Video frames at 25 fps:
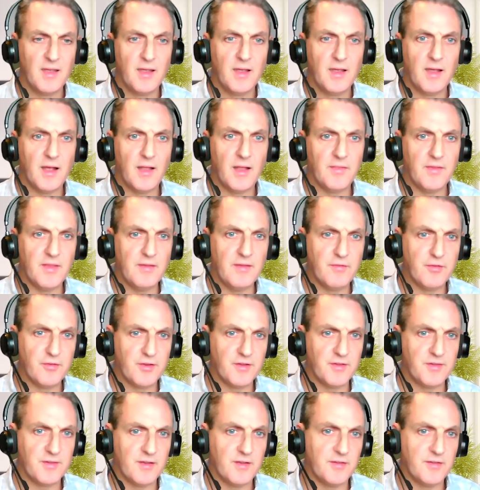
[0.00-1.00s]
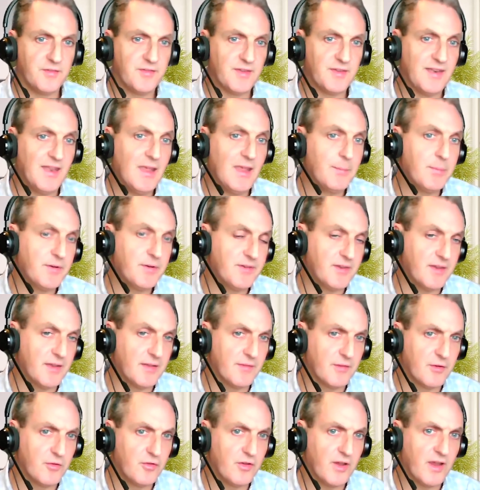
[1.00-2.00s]
and these are just inhibiting
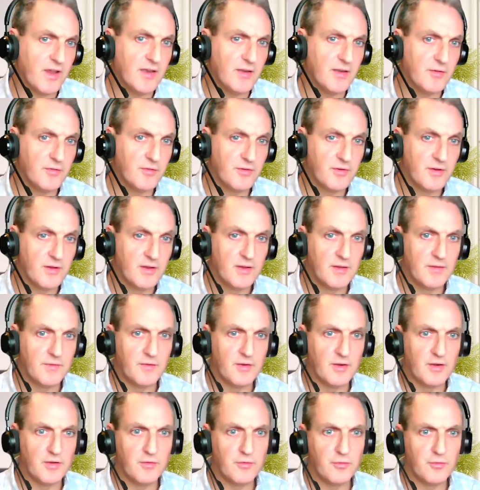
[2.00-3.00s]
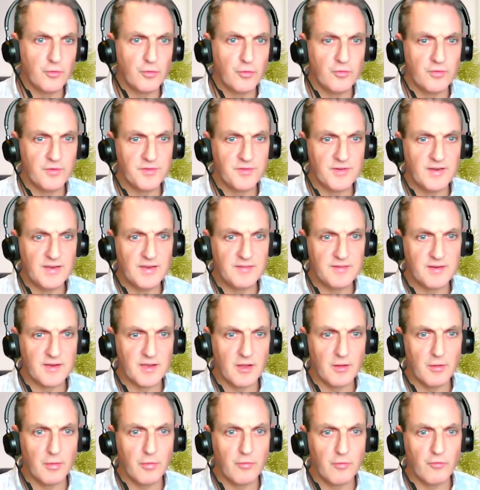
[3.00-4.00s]
the change that insurers need to
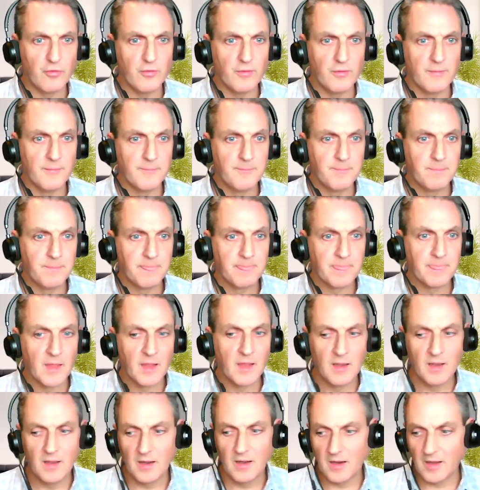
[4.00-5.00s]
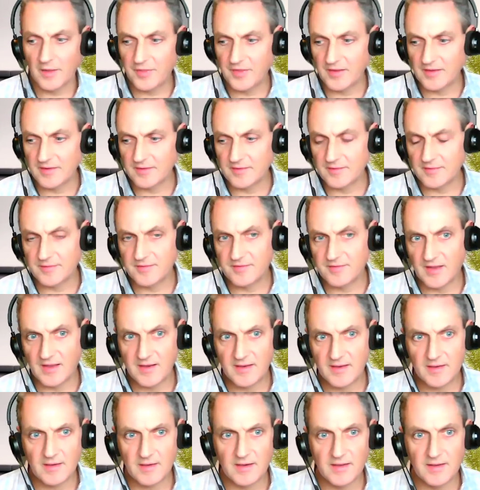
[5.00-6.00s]
go through. I think
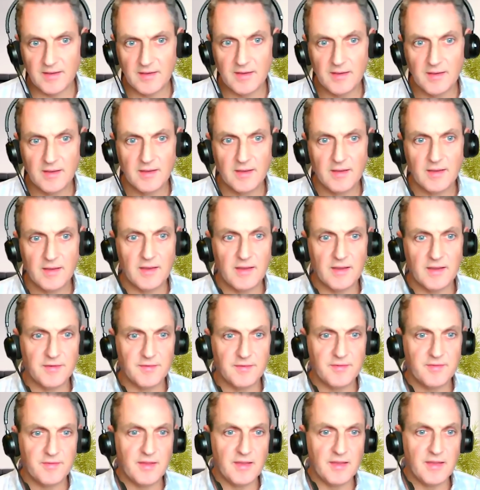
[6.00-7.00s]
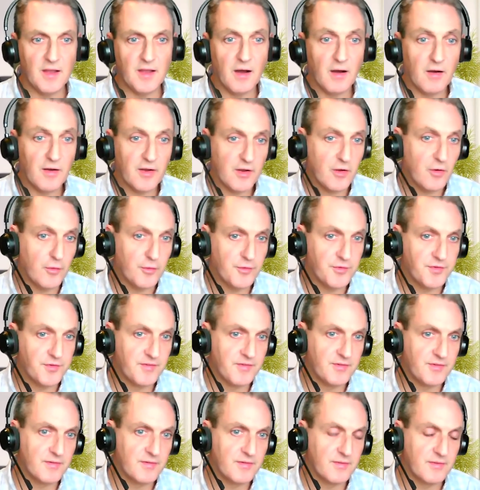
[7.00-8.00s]
secondly is the high
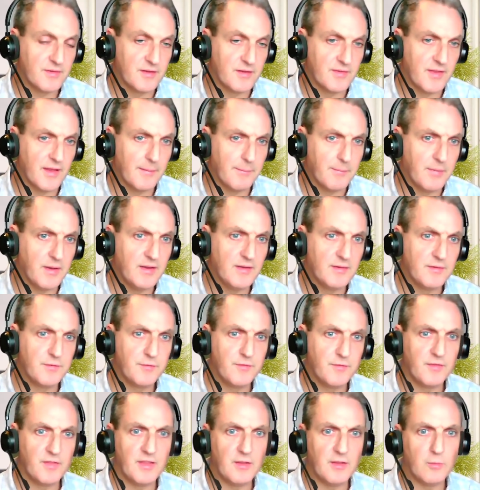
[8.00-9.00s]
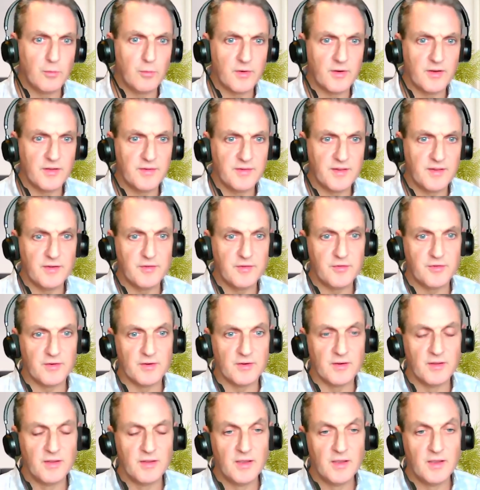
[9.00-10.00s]
costs that means for the organization.
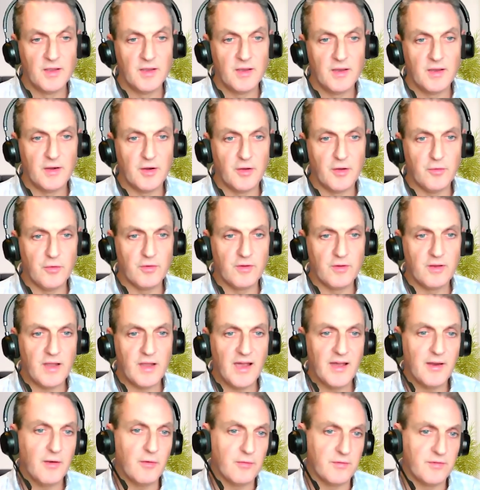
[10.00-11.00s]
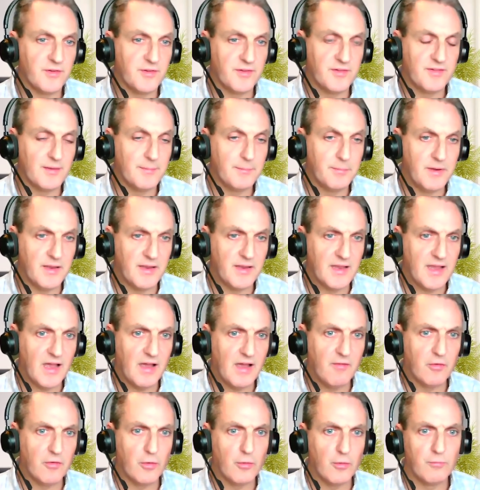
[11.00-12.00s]
You cannot just simply
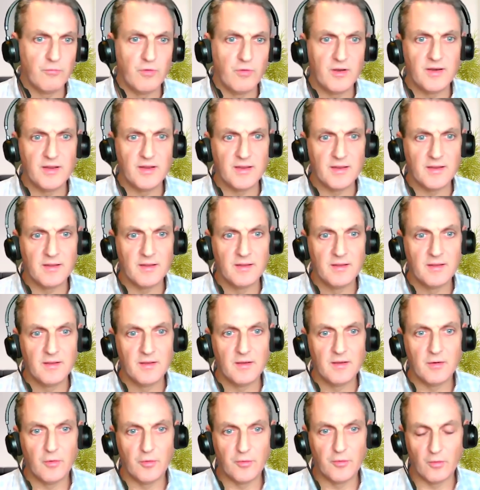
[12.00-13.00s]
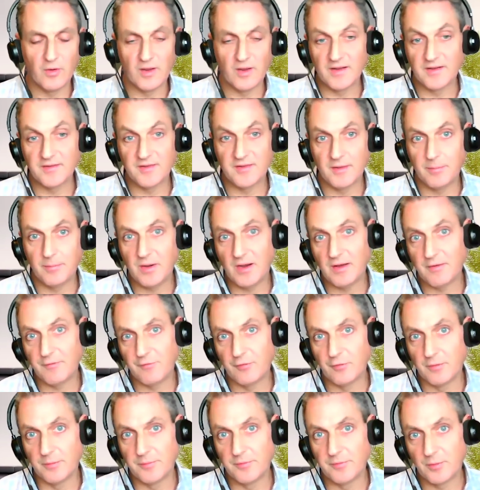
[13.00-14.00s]
carry on running on your legacy
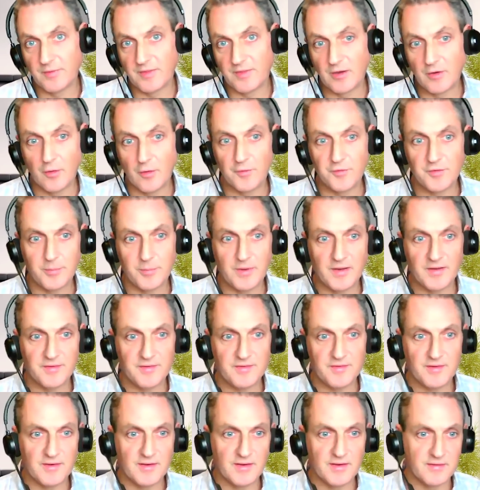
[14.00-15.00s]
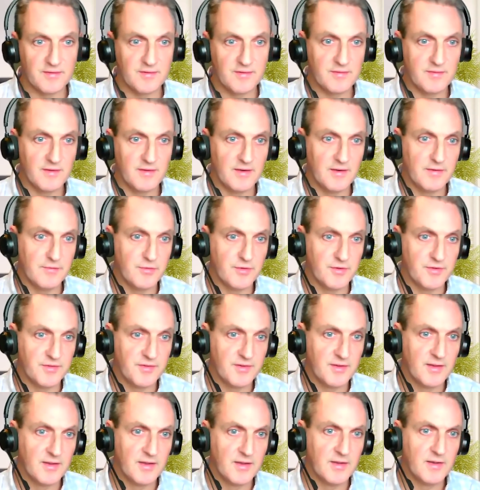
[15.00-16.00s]
platforms with the cost base that it delivers
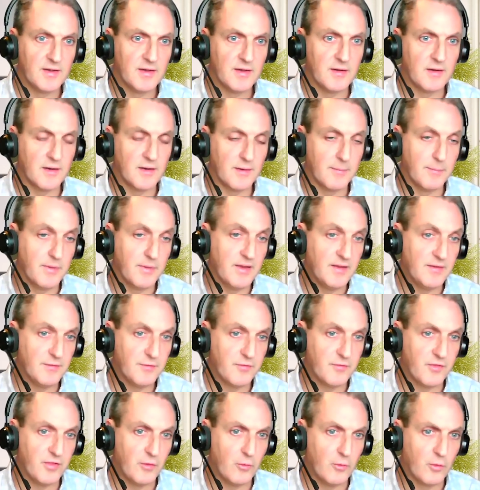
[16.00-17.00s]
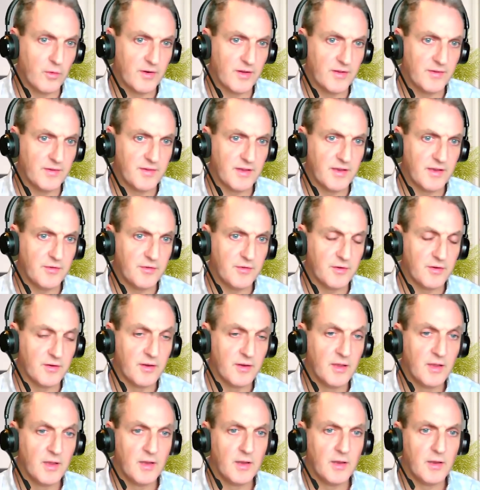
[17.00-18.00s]
and means for the organization.
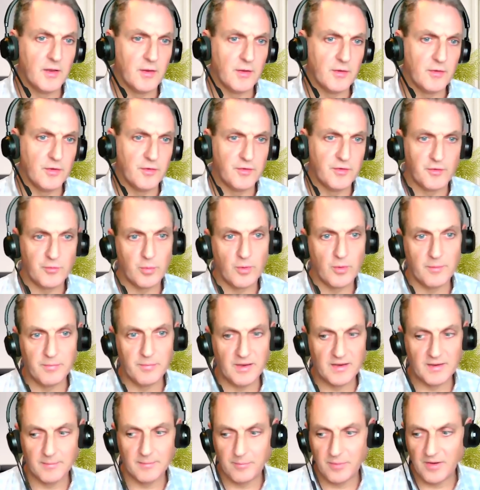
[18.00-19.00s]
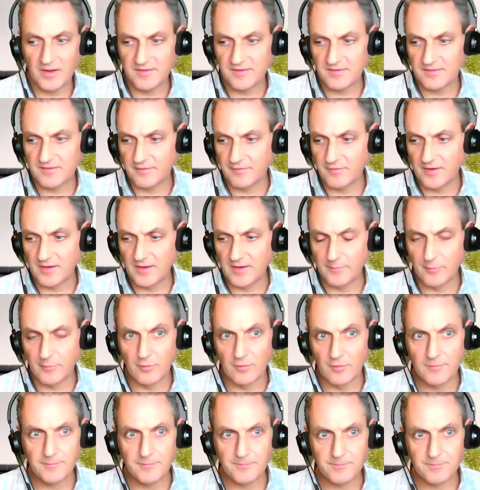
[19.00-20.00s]
You just won't be competitive
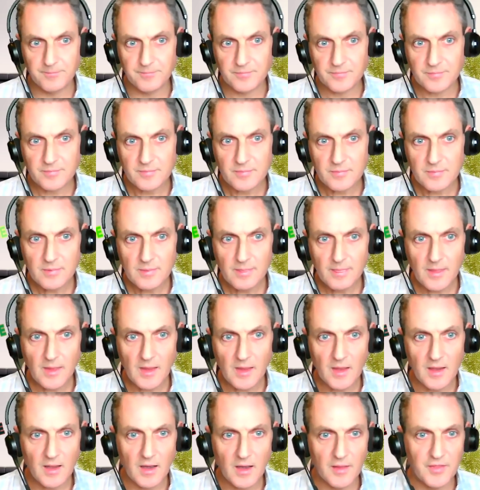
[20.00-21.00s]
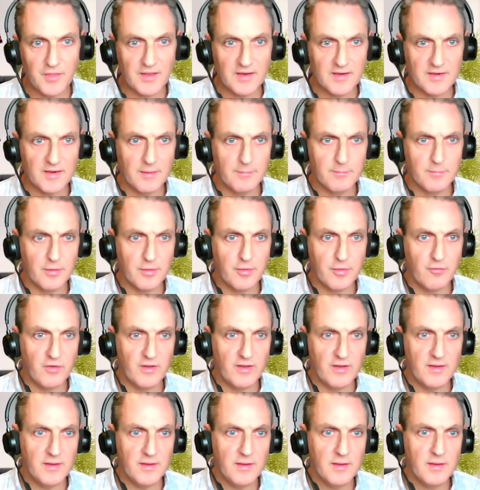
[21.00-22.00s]
anymore. I think number
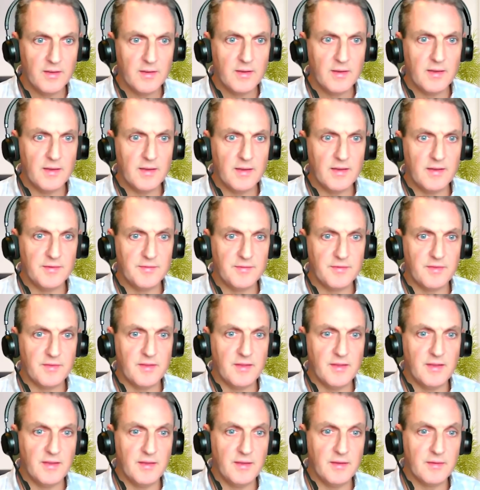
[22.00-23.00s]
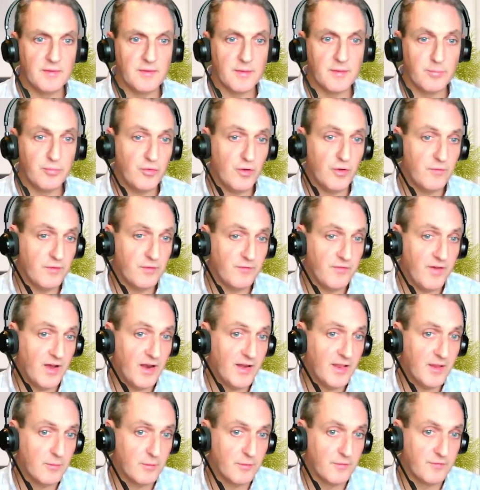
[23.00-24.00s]
3 is the proven
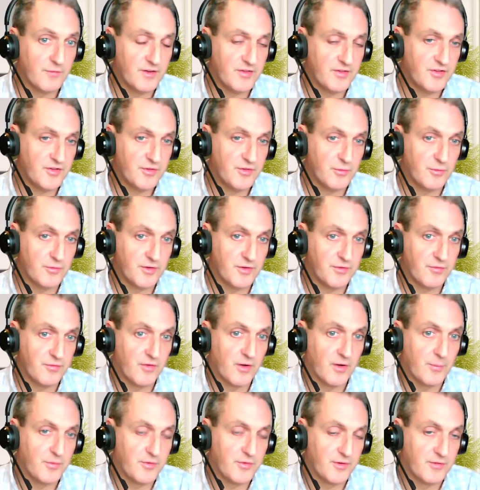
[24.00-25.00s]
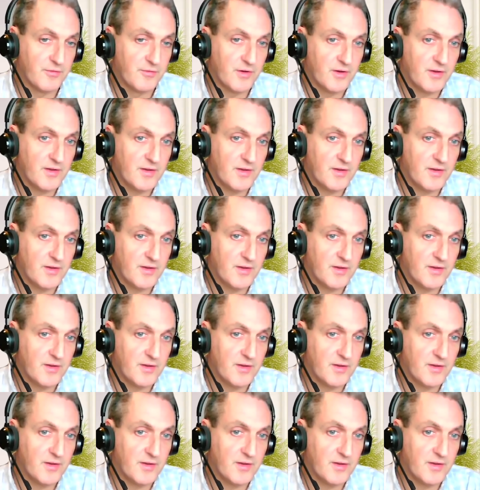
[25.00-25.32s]
value of digital disruption, right?